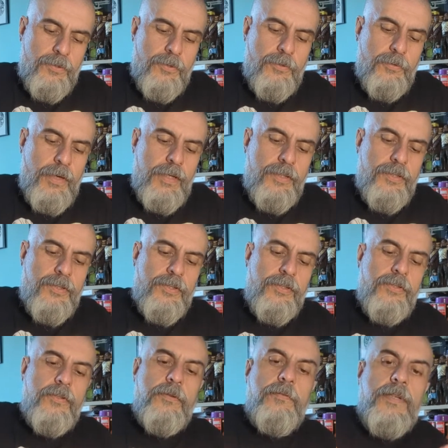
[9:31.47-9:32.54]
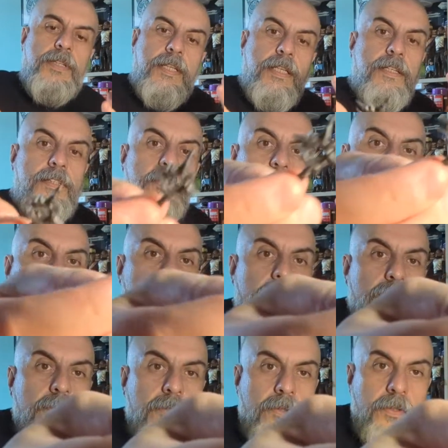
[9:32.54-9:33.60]
quite sure, but it does
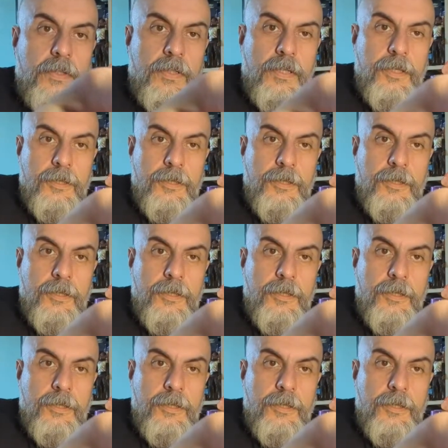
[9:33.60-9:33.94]
look